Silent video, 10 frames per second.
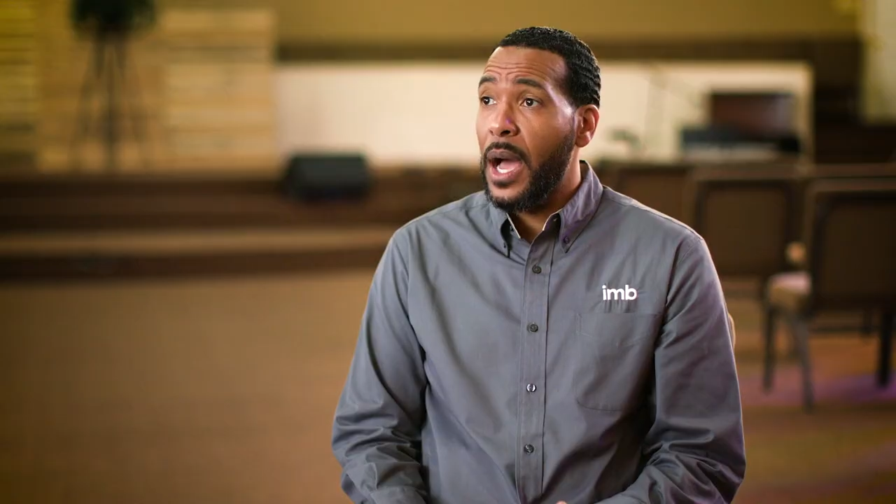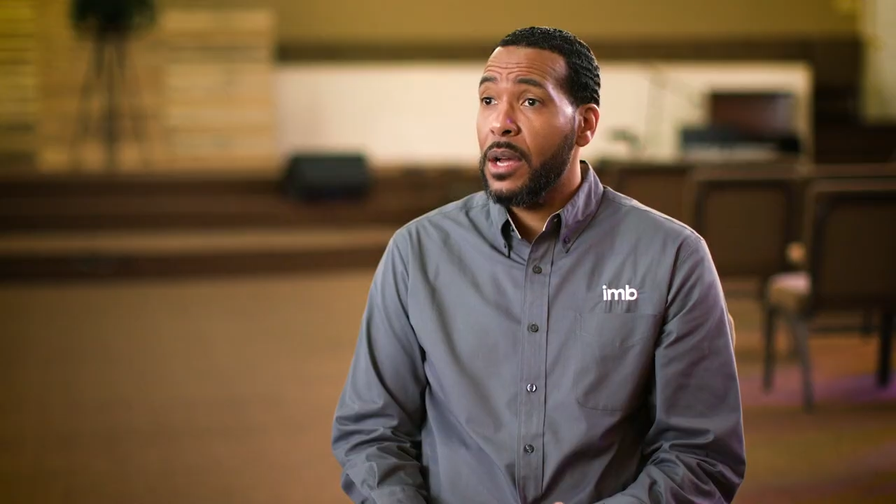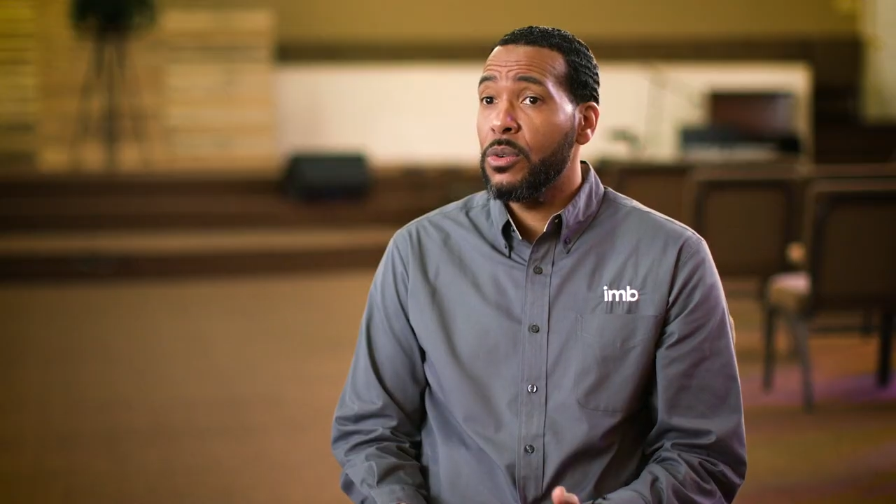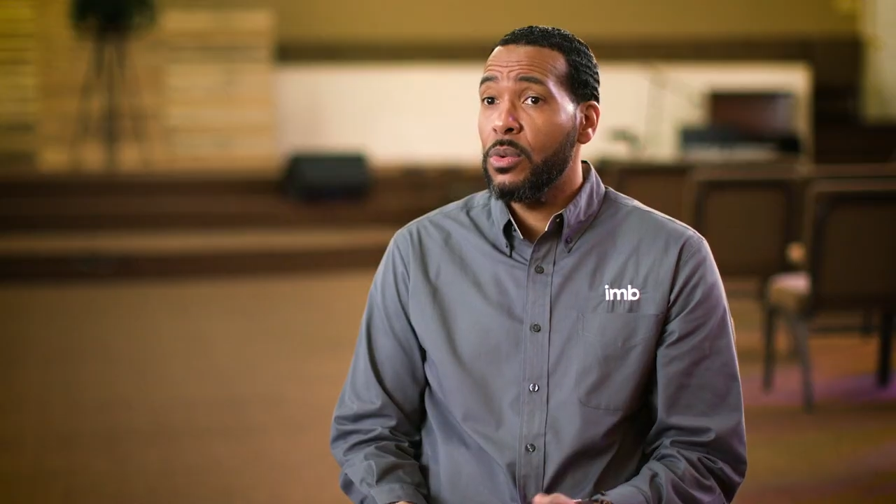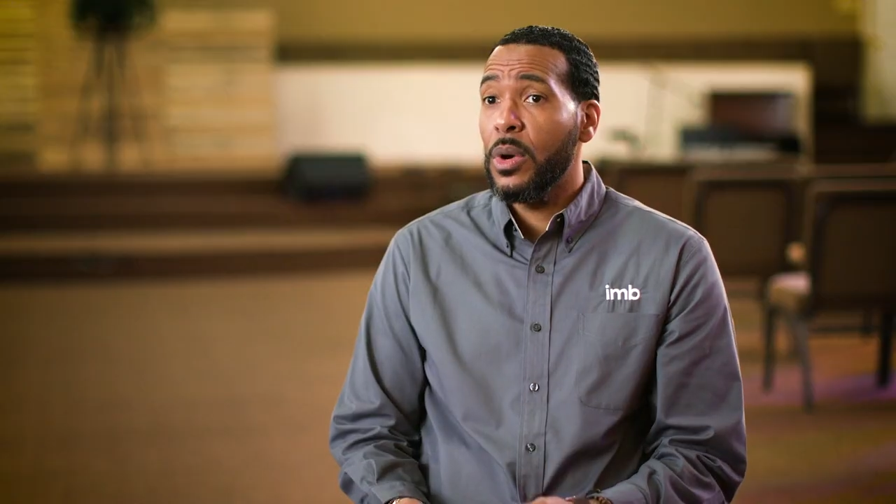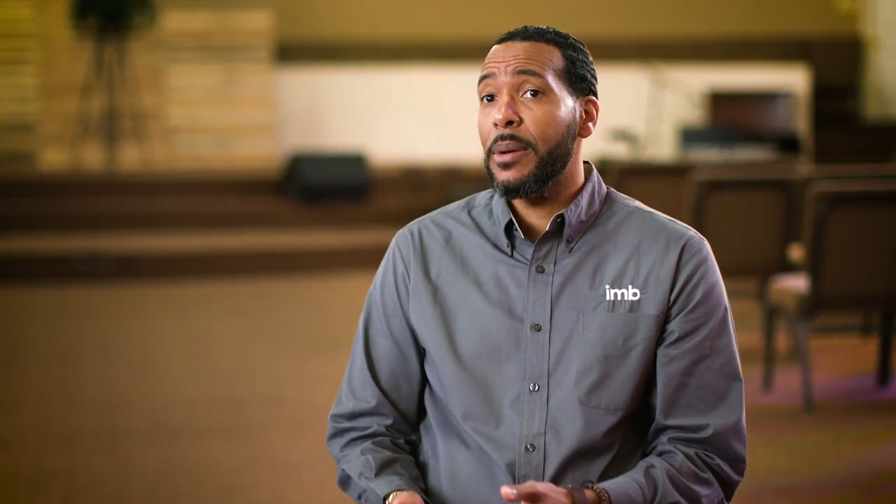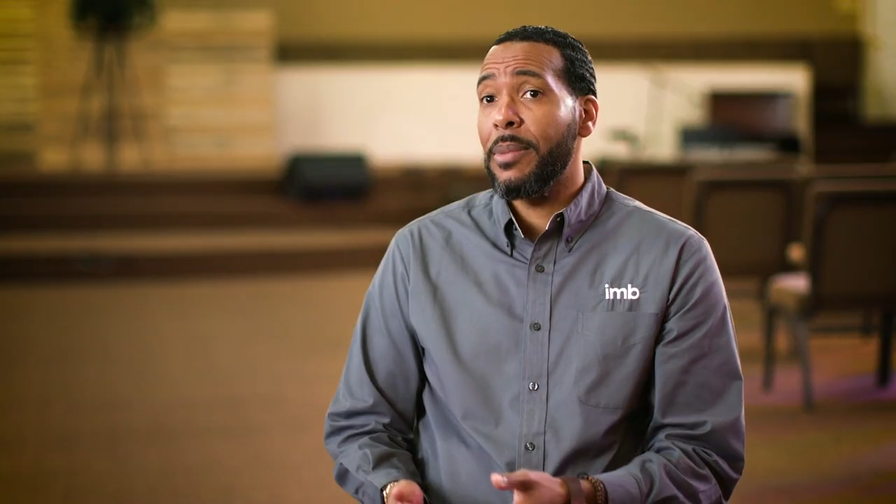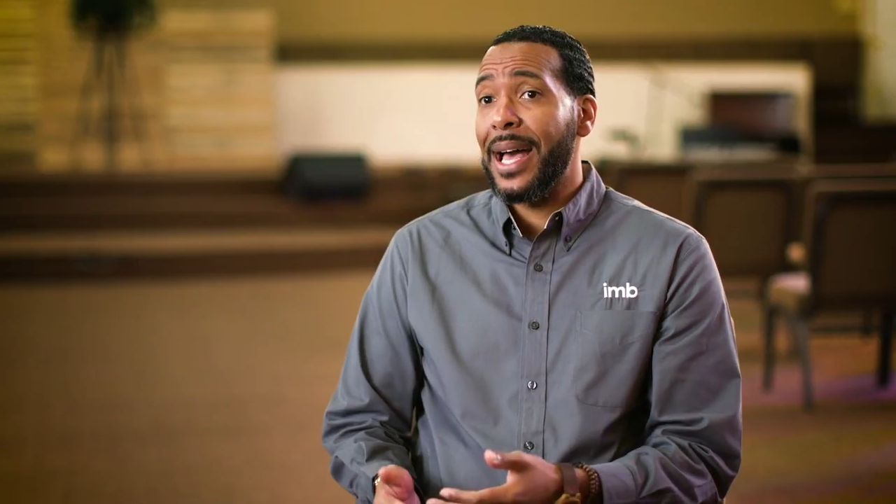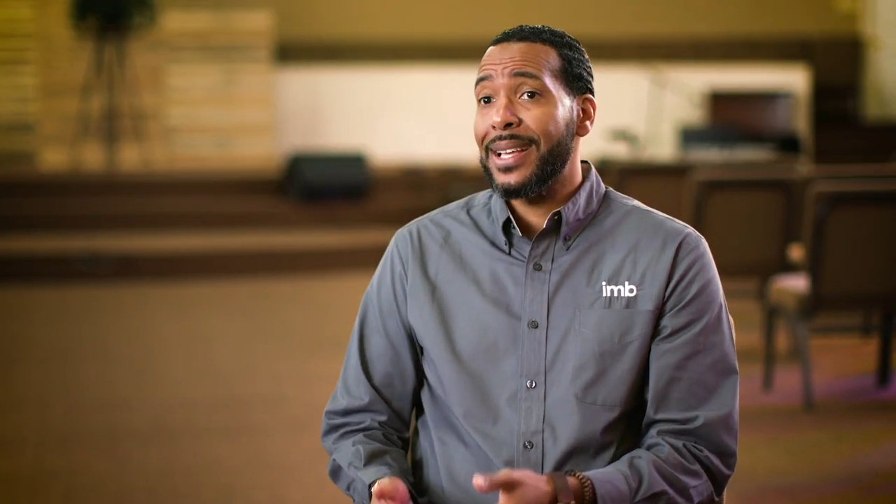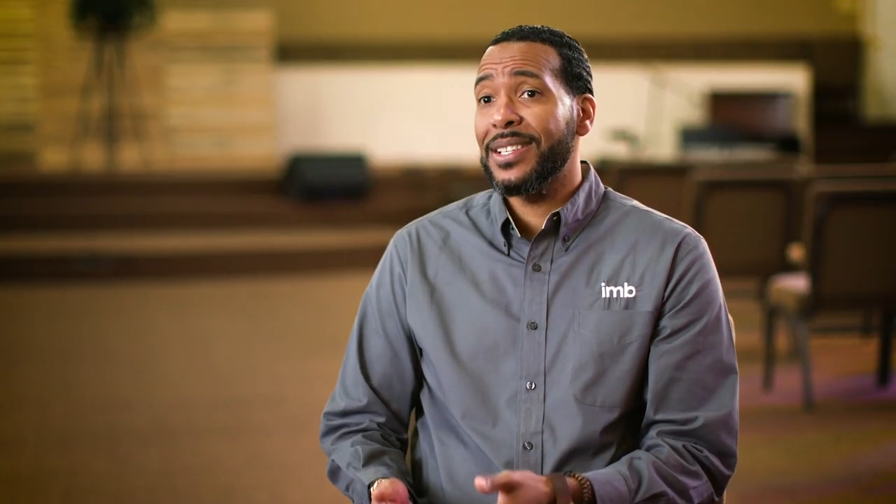I grew
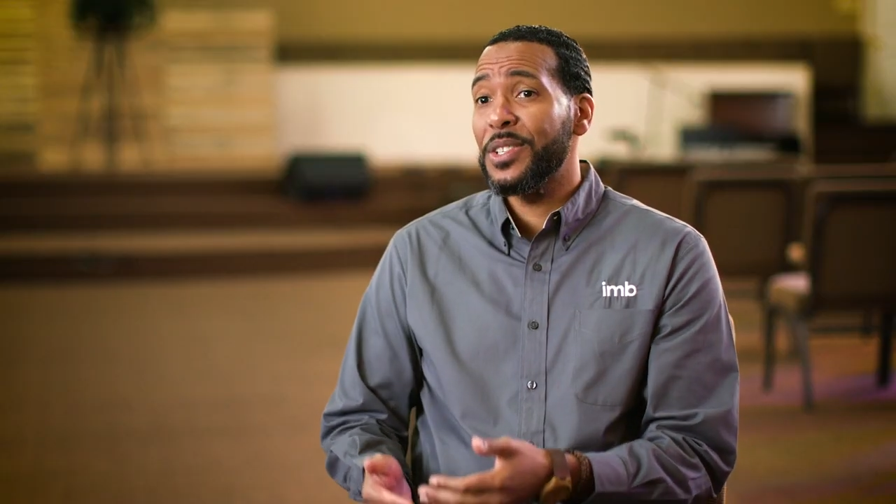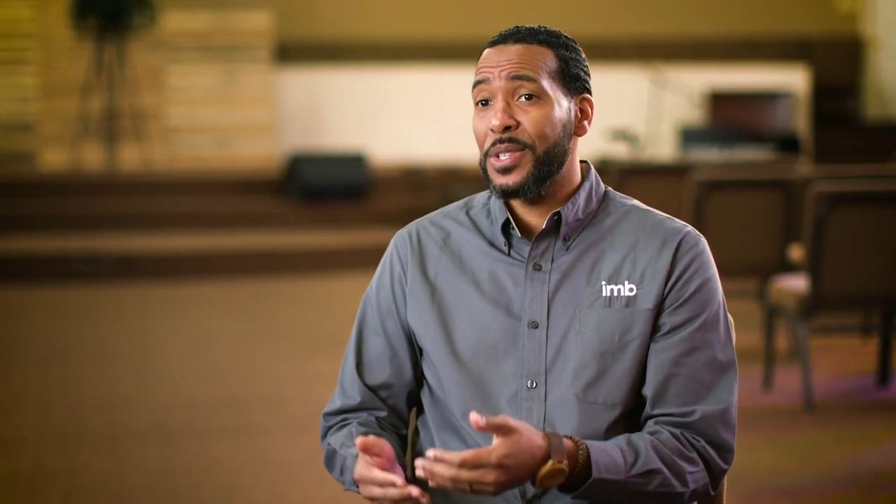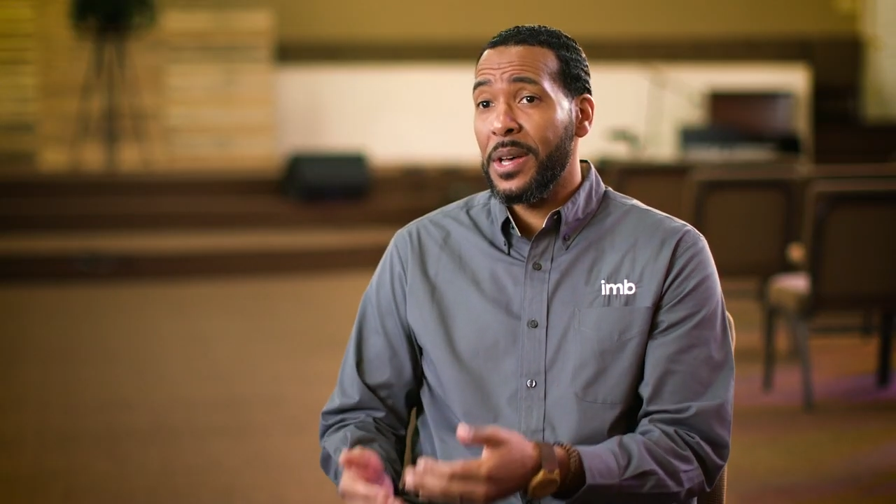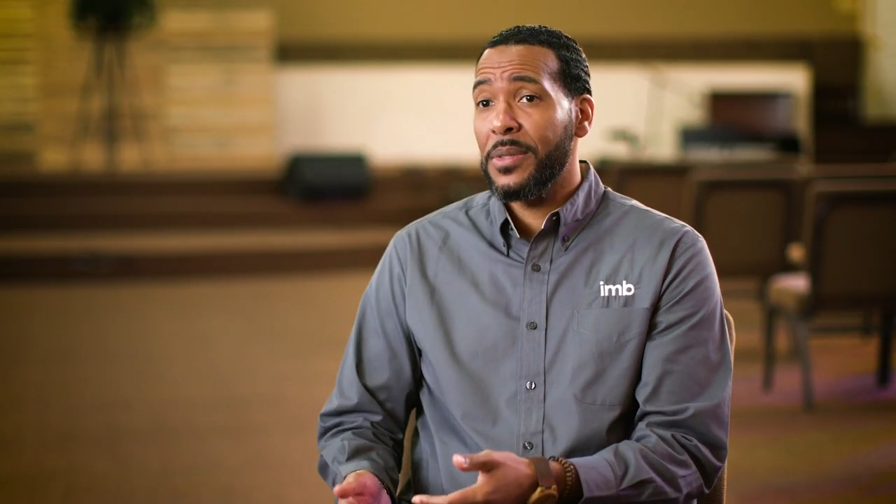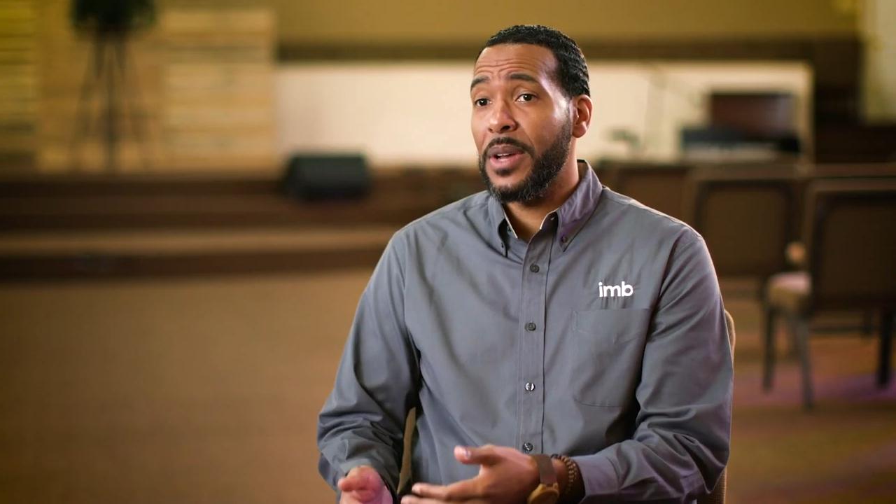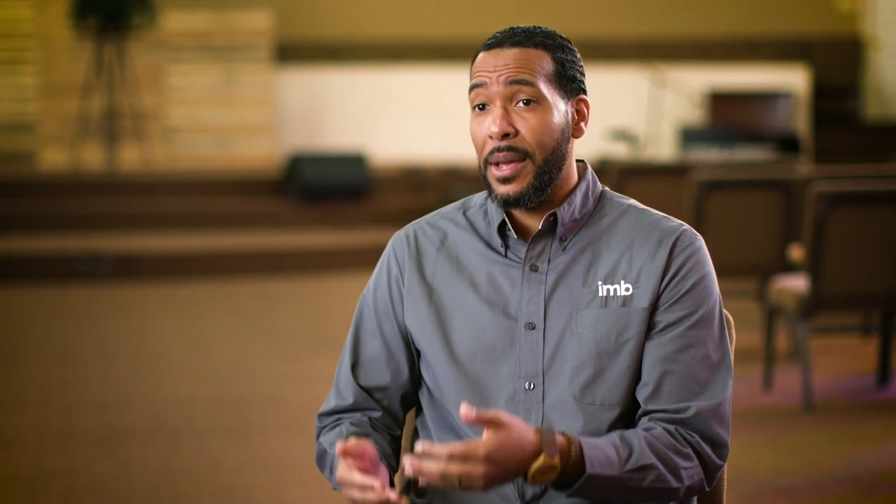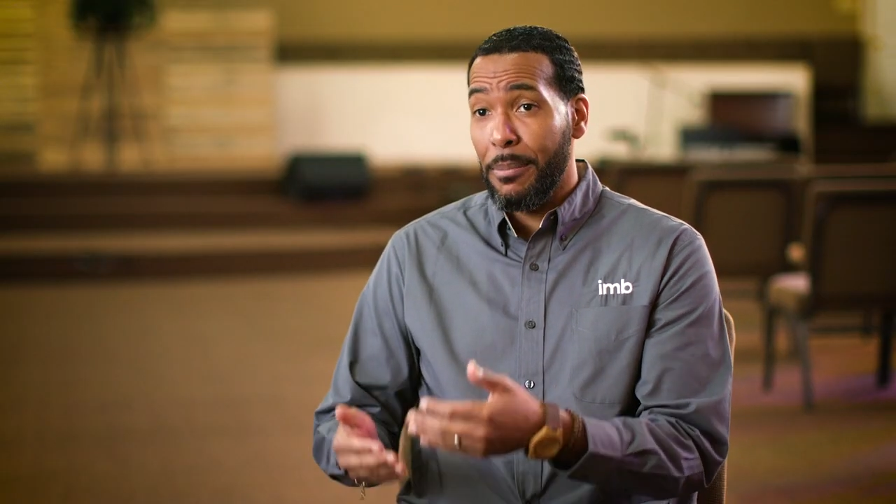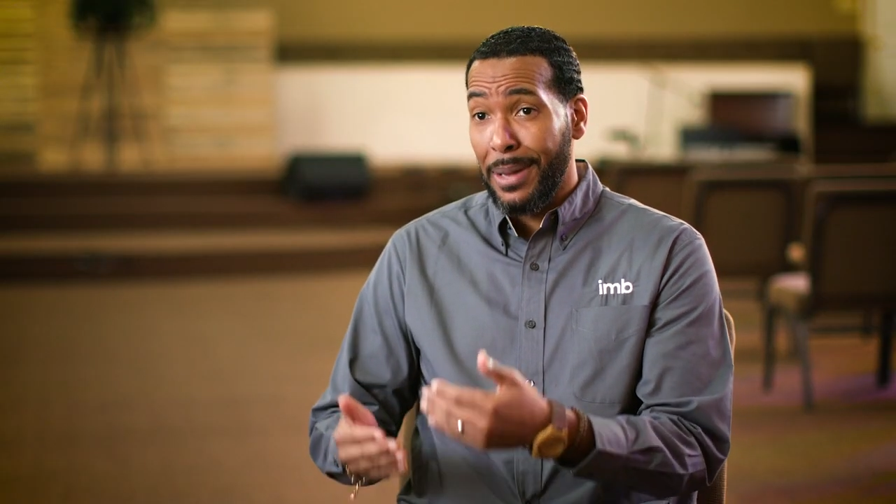up as a